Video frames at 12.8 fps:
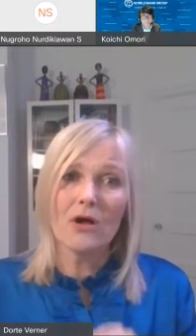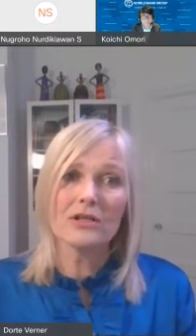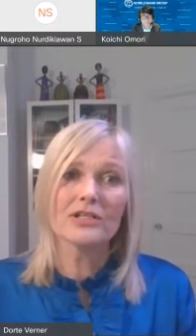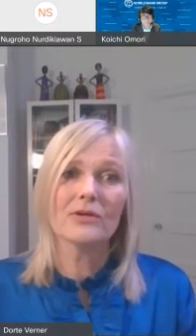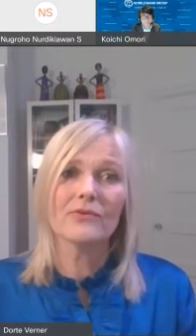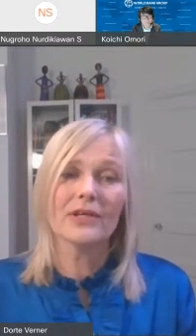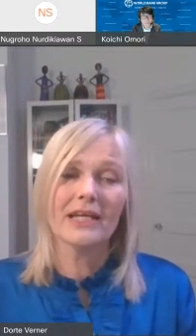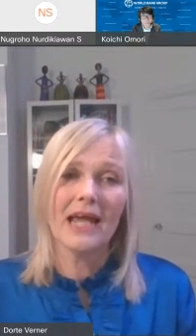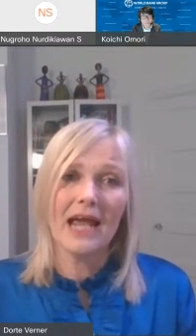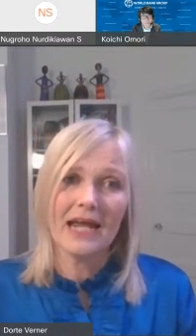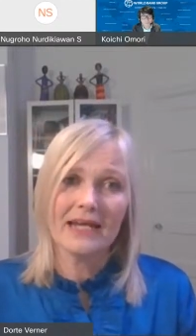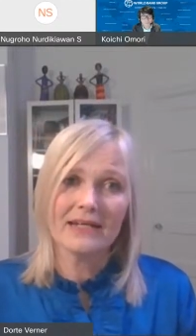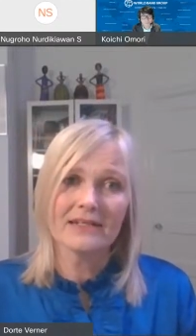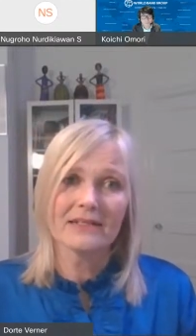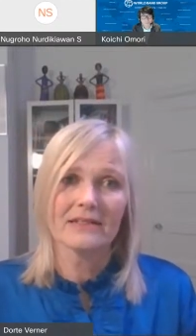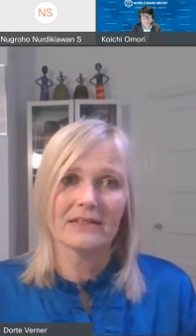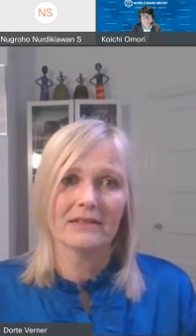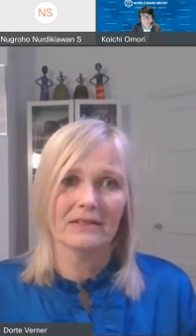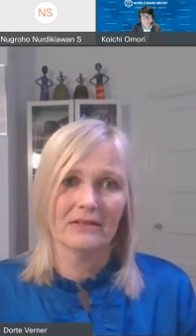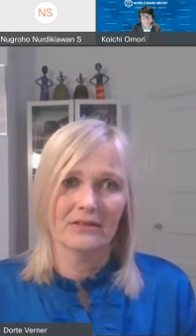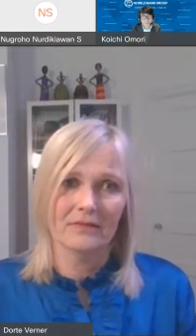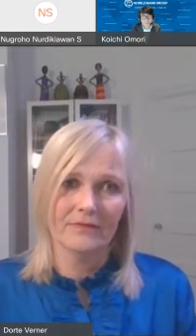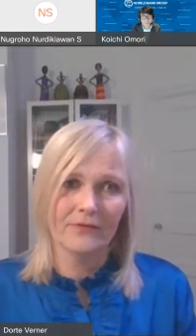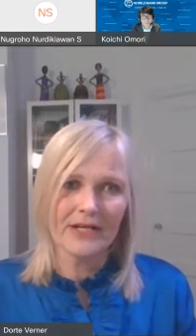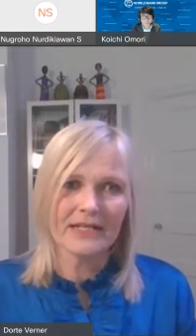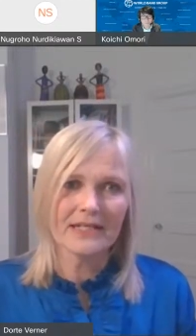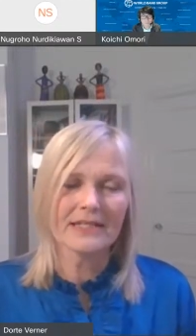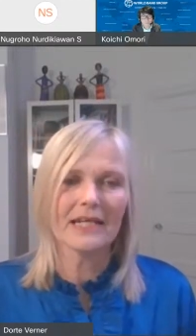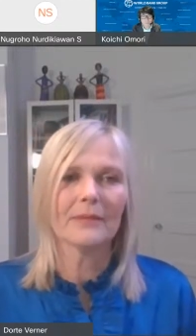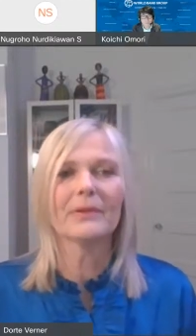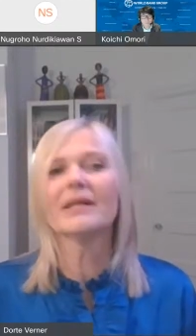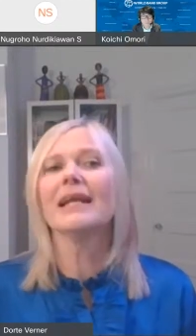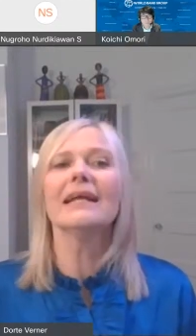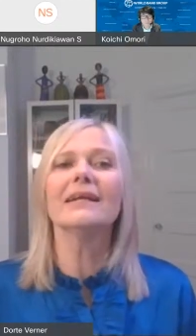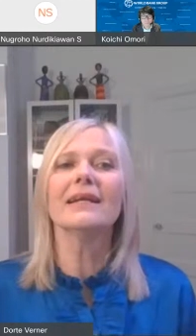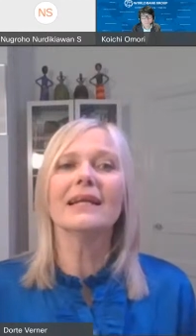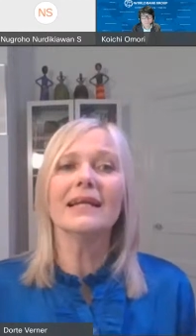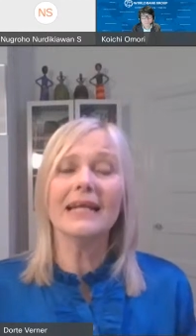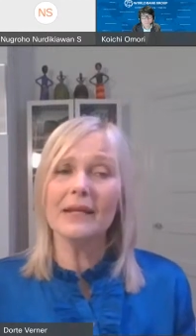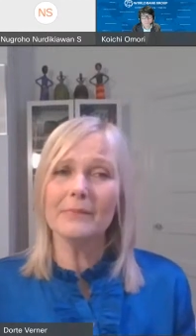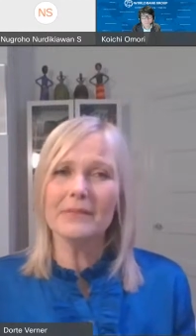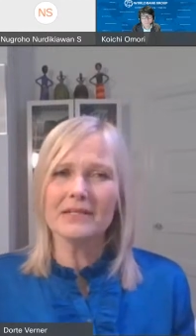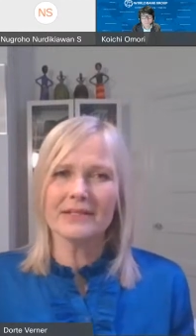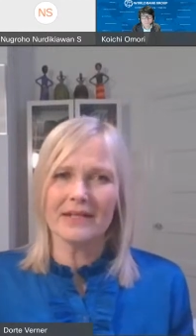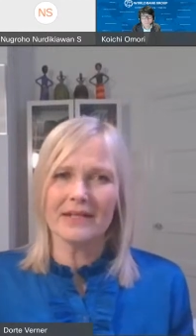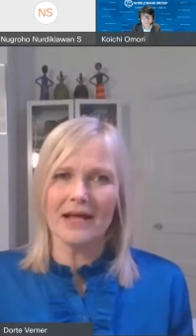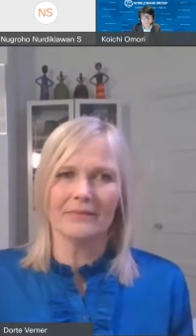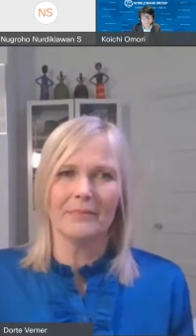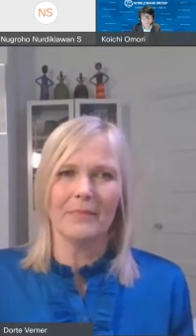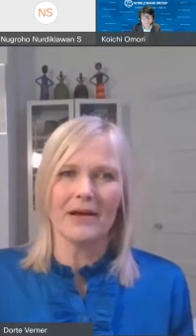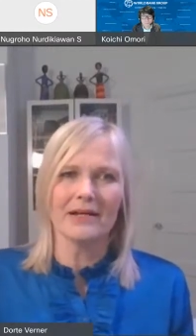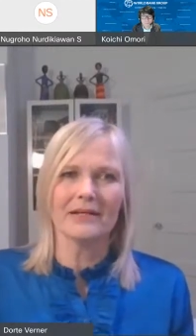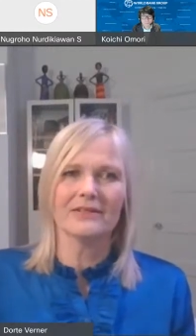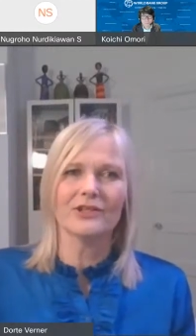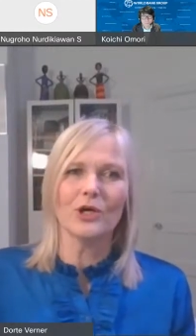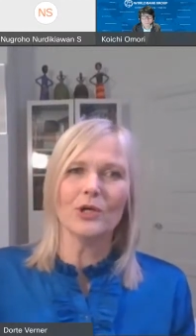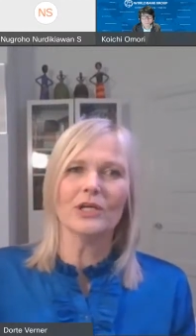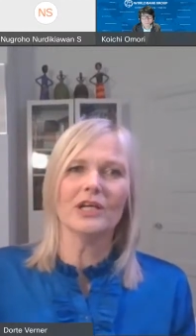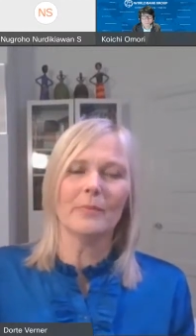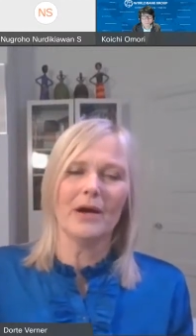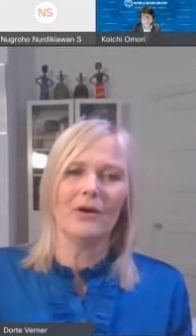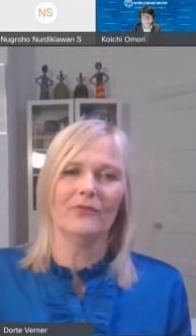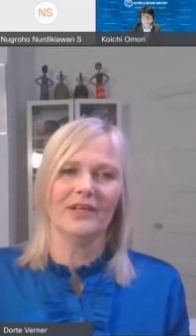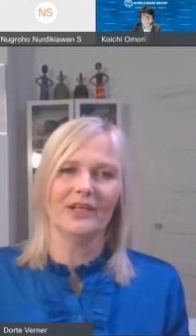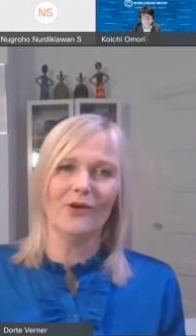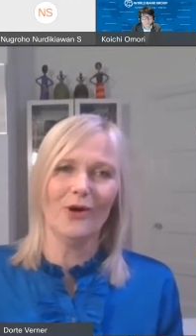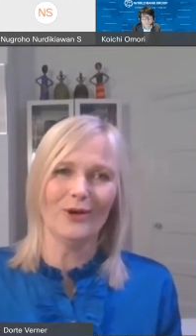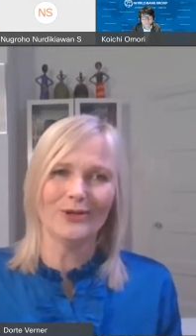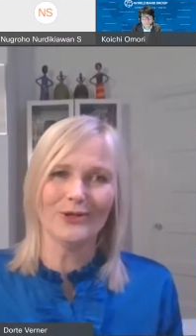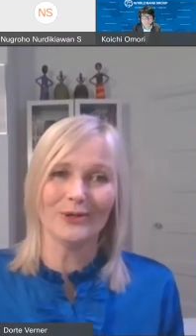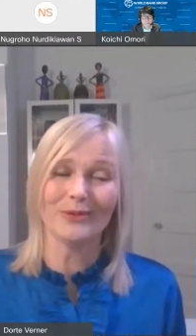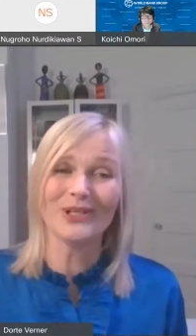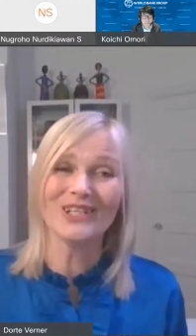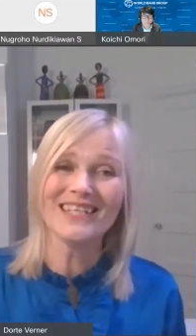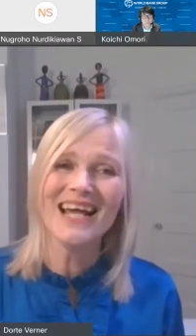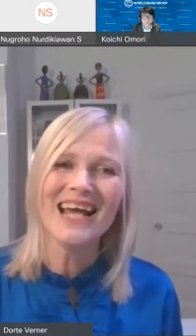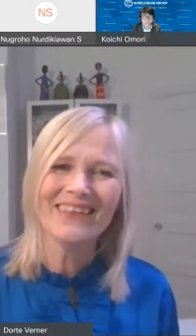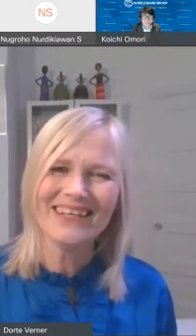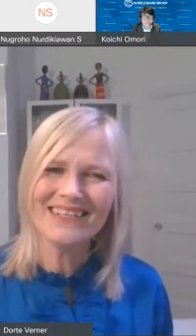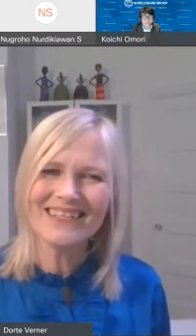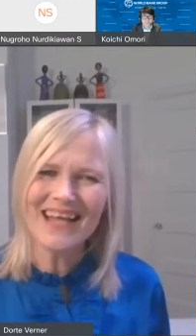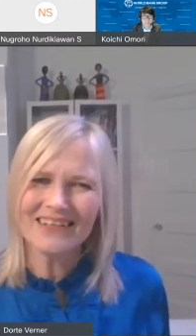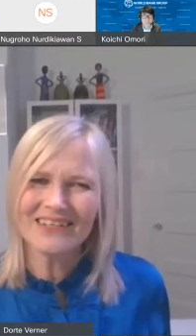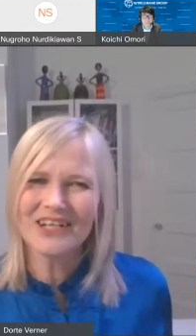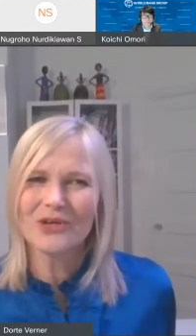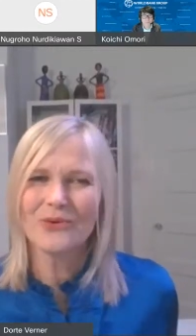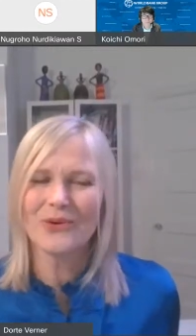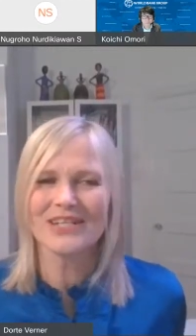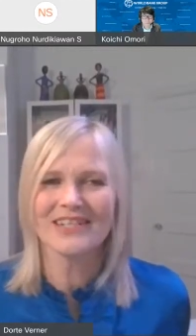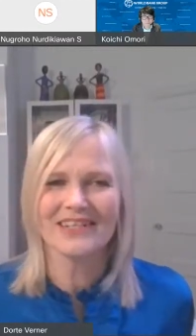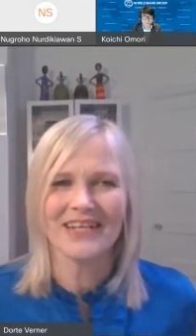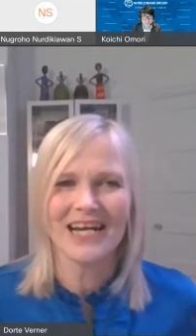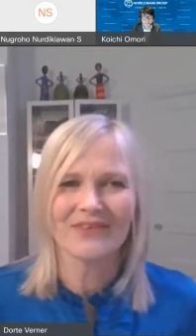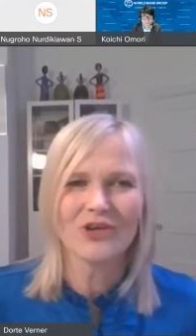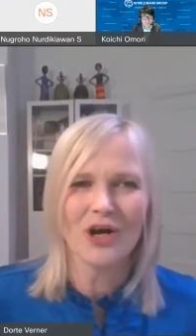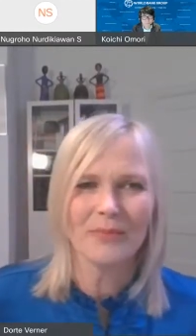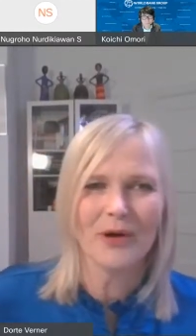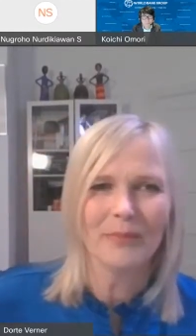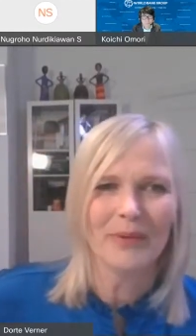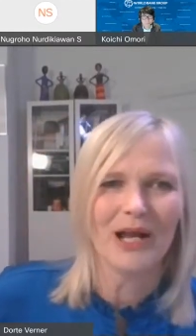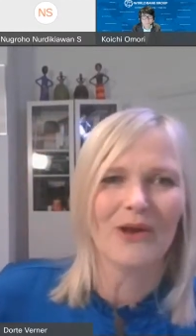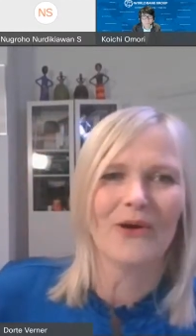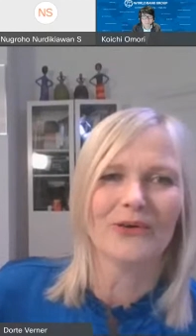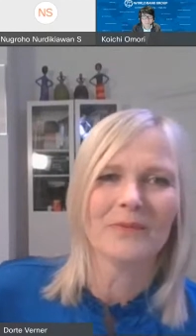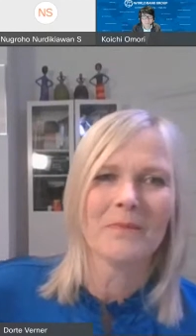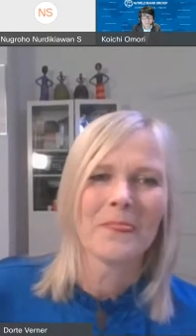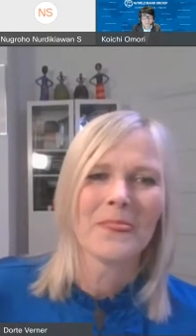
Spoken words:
also the case for insect. But let me start by talking about the culture, because this is actually a question that had come up a lot.